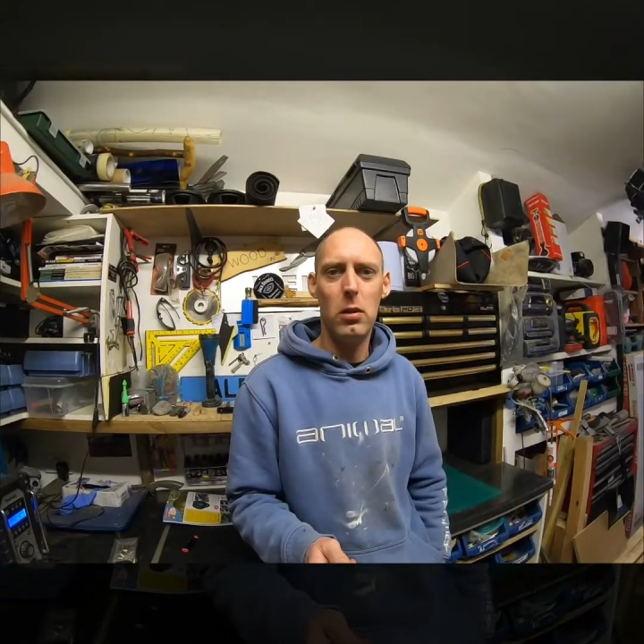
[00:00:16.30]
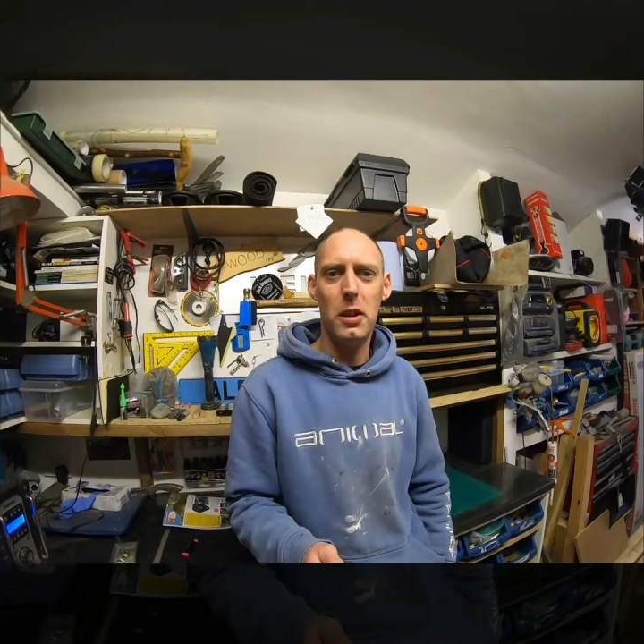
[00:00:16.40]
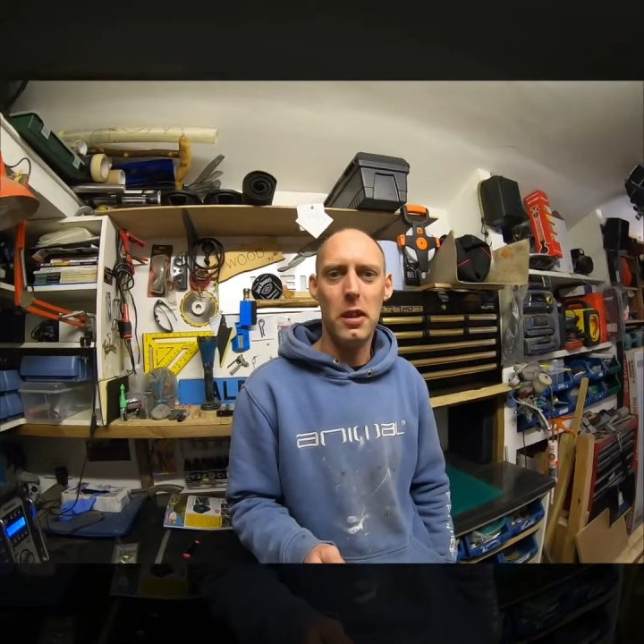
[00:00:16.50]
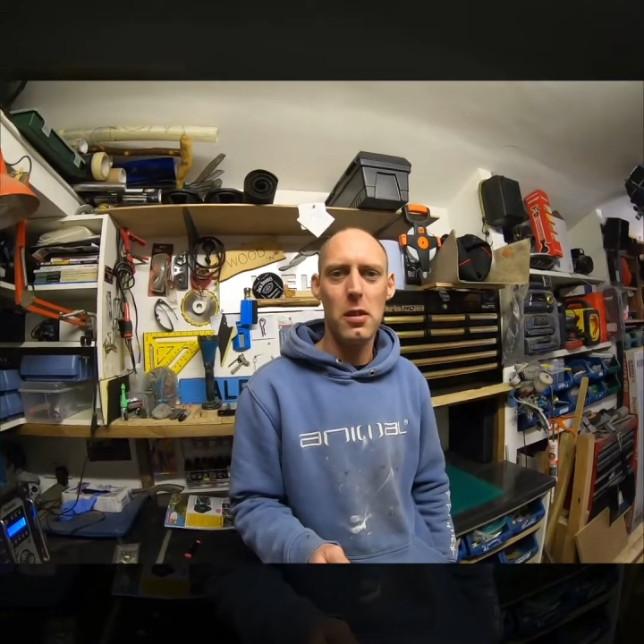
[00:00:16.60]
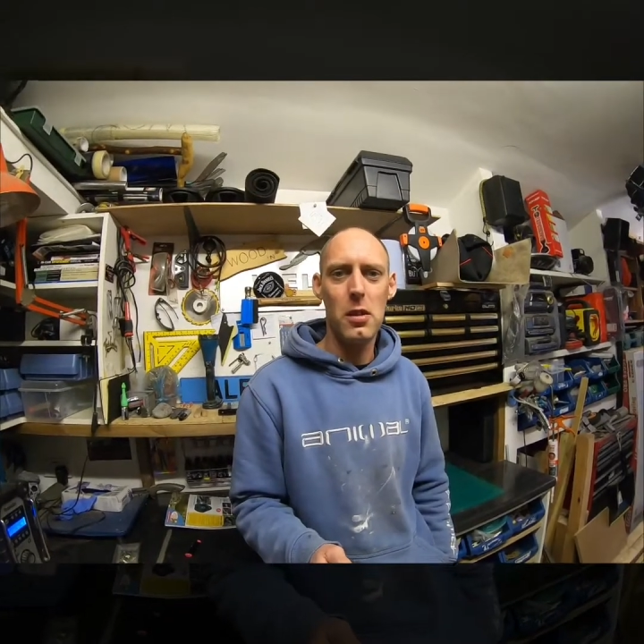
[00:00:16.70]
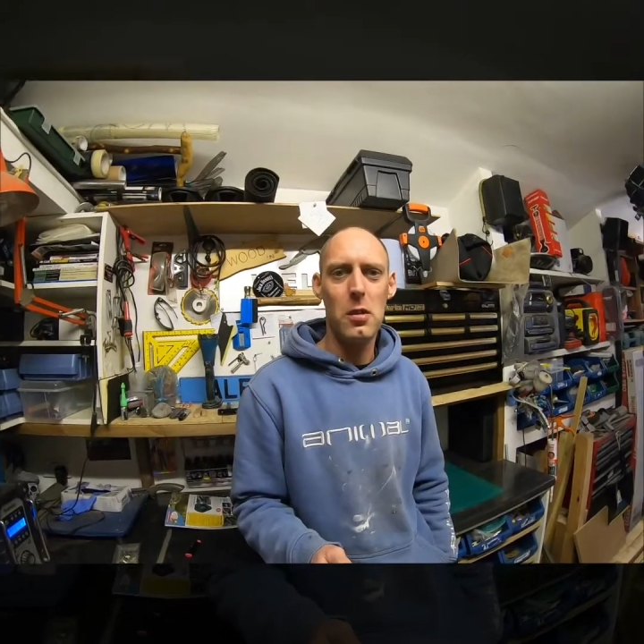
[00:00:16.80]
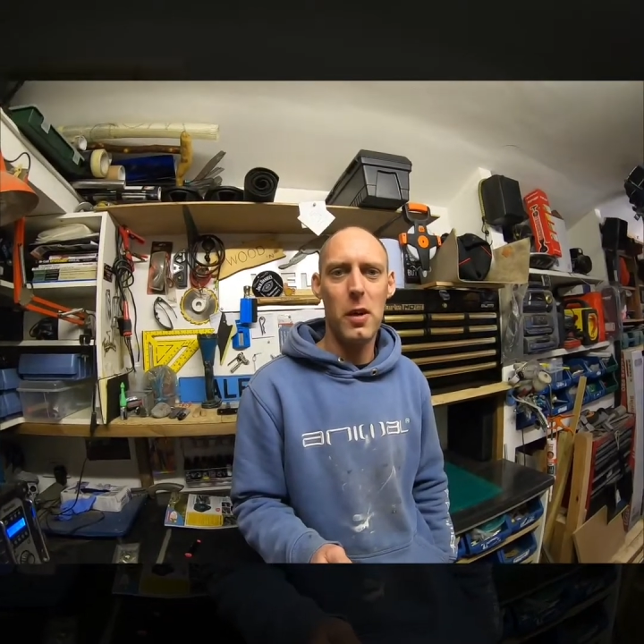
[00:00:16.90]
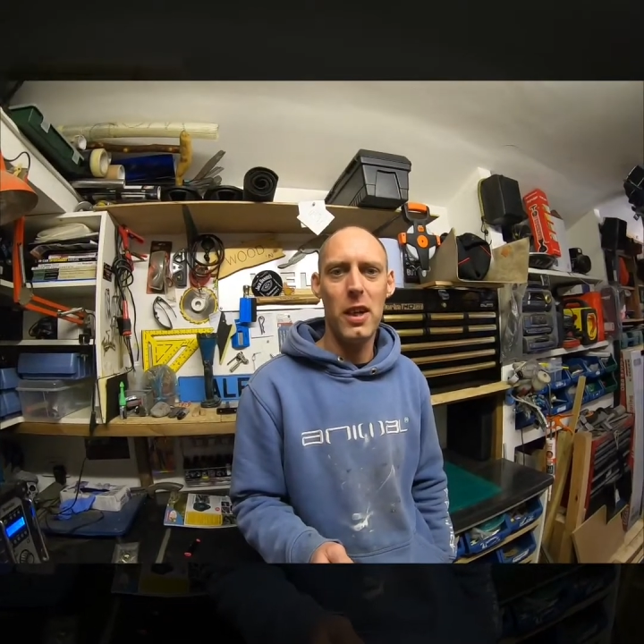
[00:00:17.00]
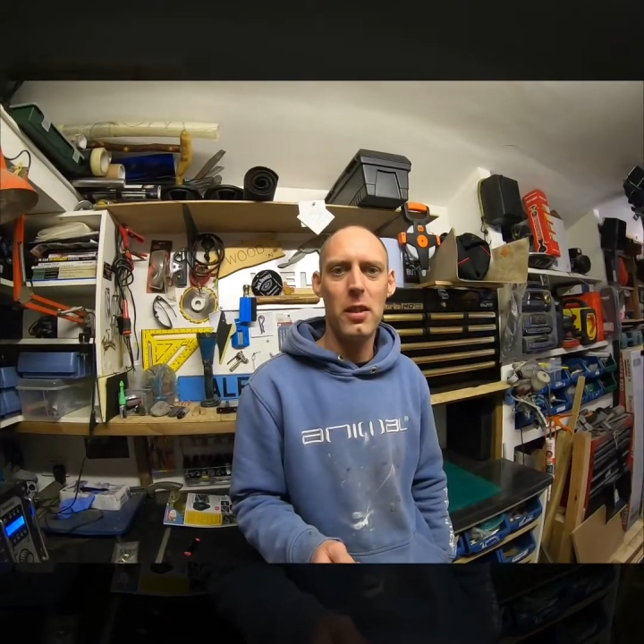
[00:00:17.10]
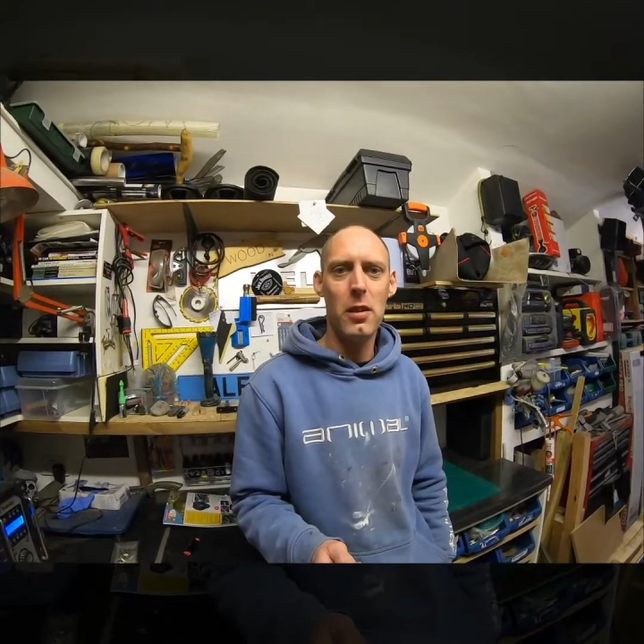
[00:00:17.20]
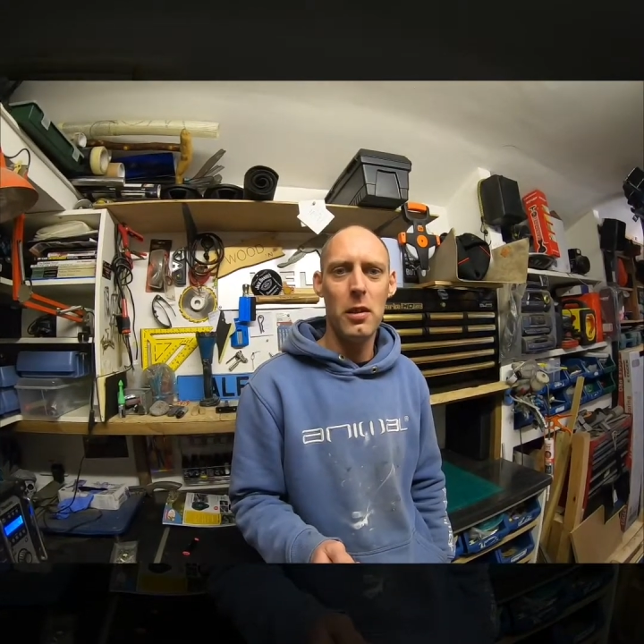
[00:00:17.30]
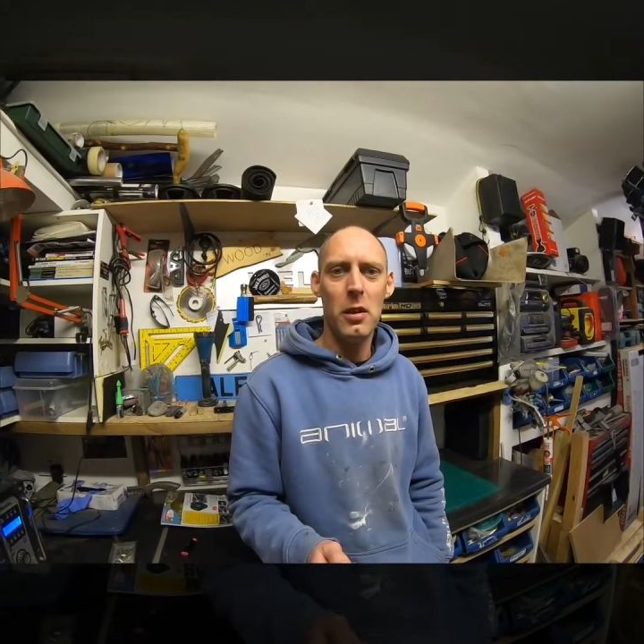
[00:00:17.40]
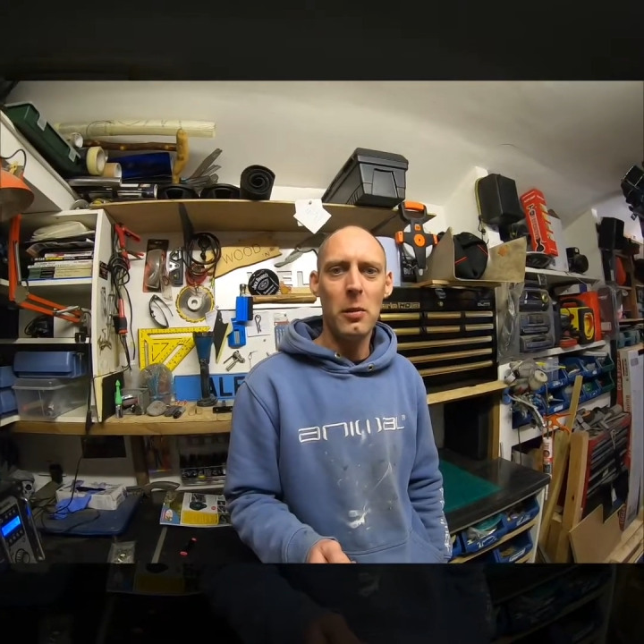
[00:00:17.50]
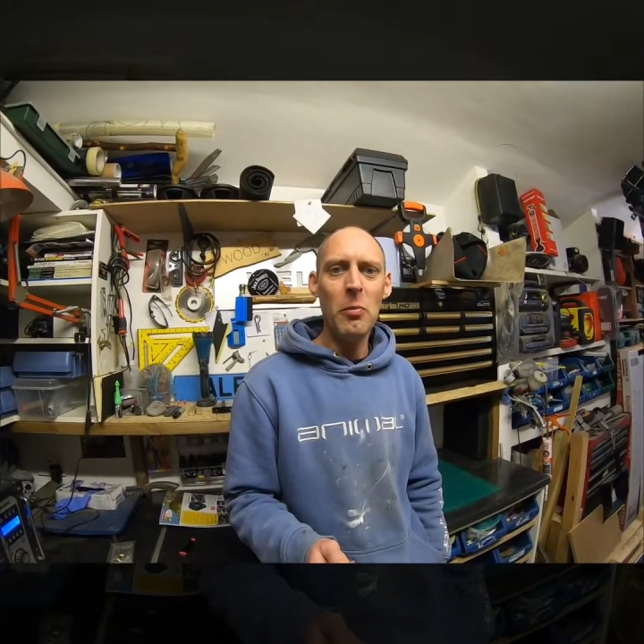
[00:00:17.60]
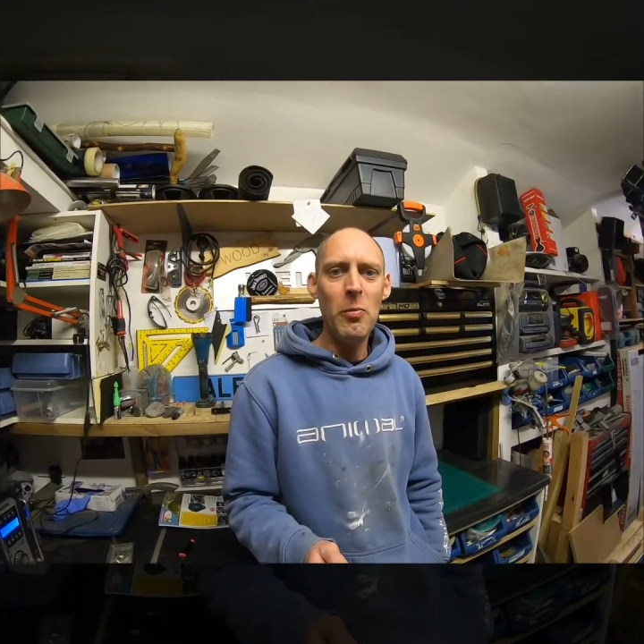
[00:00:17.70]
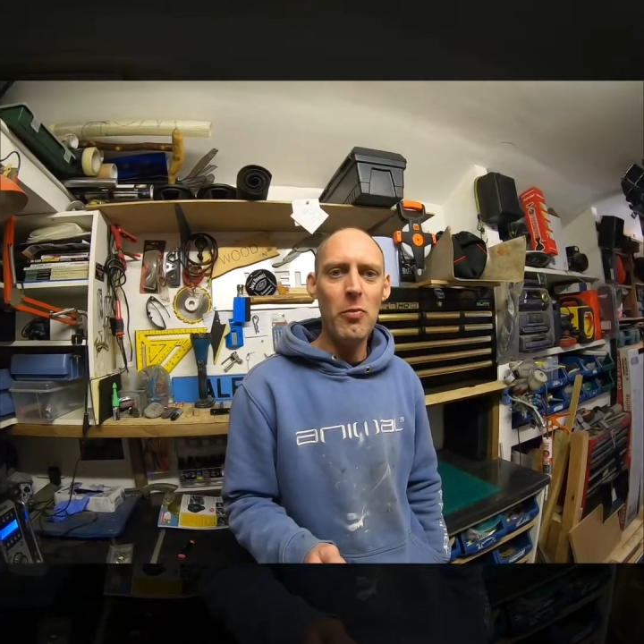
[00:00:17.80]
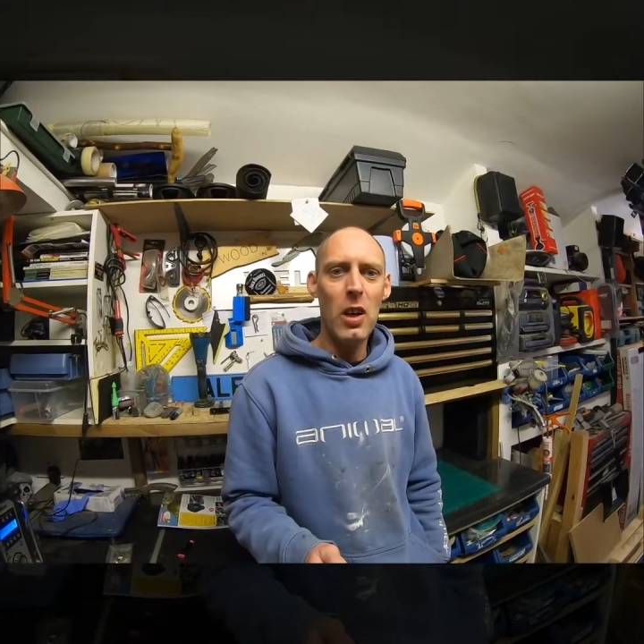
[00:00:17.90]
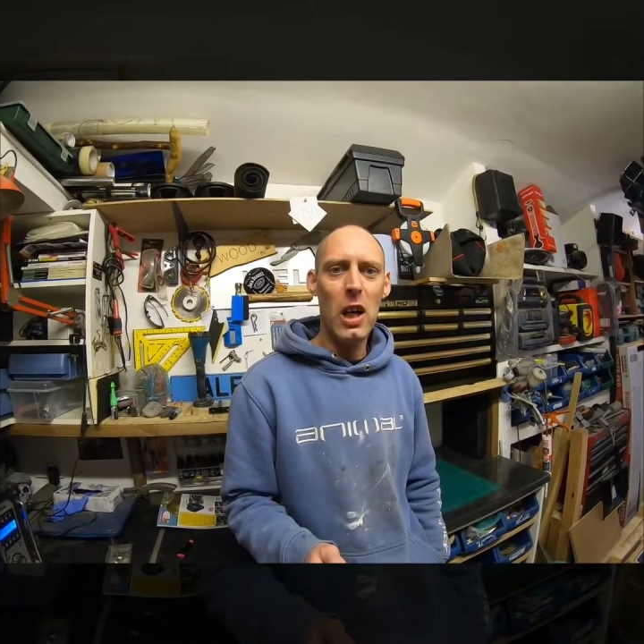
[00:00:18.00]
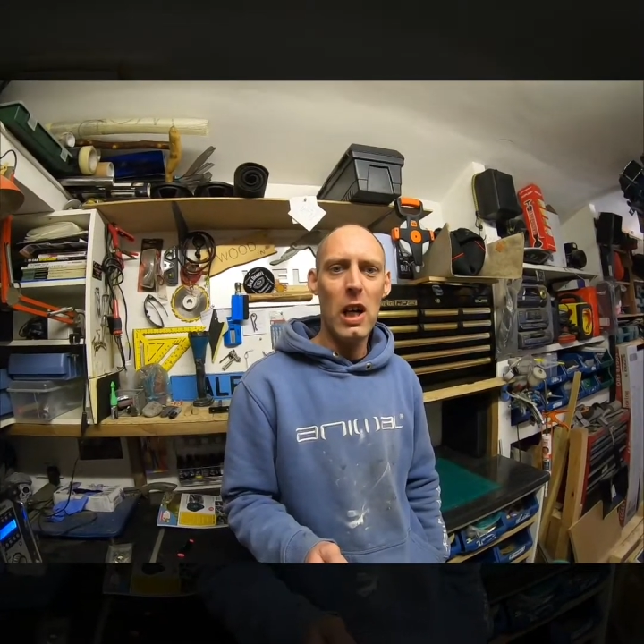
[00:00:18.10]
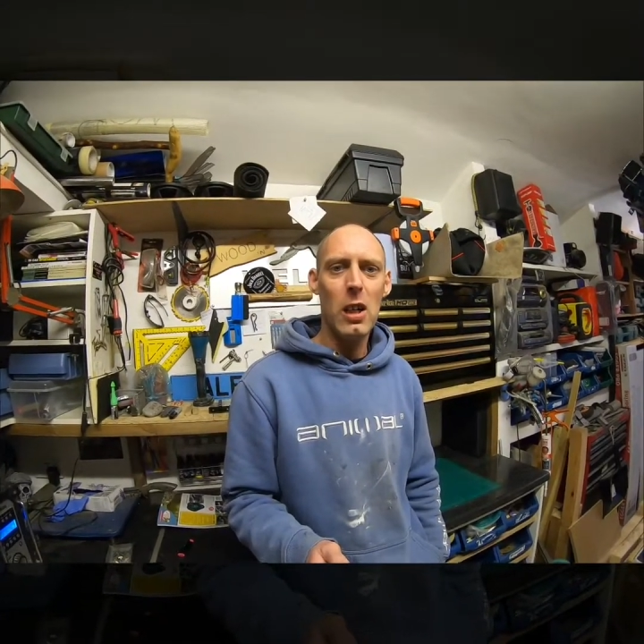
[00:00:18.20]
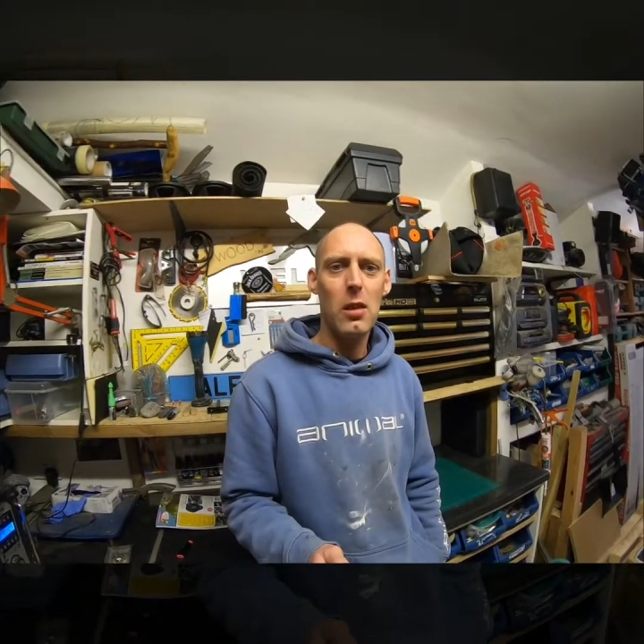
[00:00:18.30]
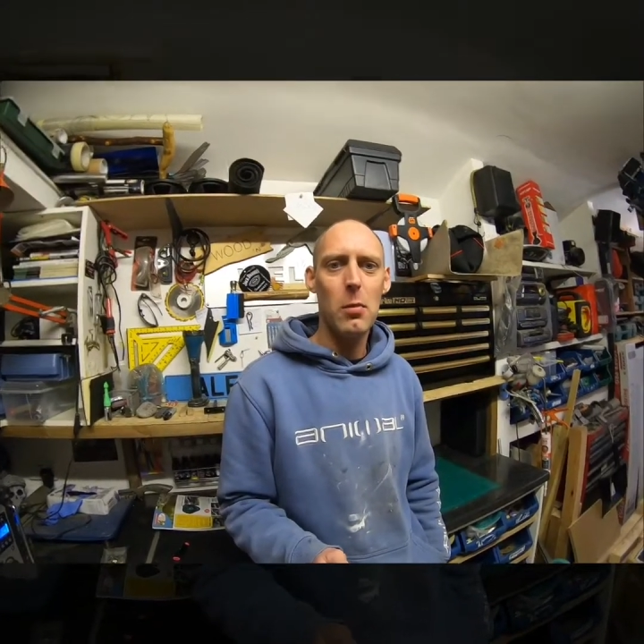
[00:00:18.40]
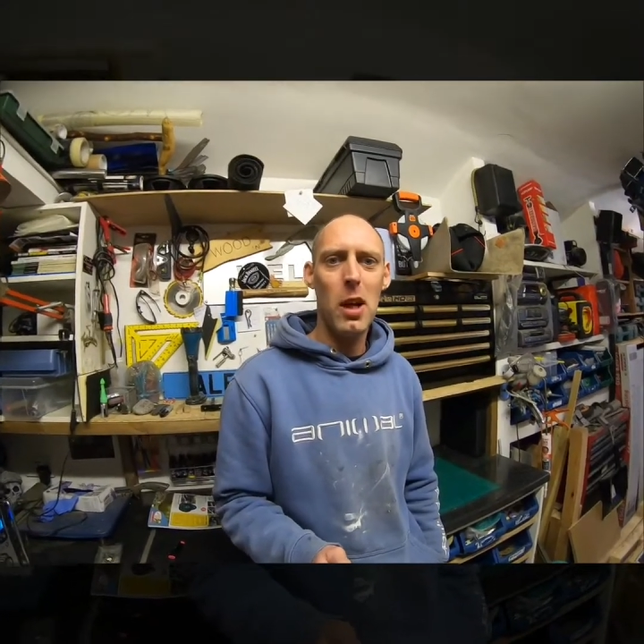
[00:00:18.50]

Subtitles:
since Spain. The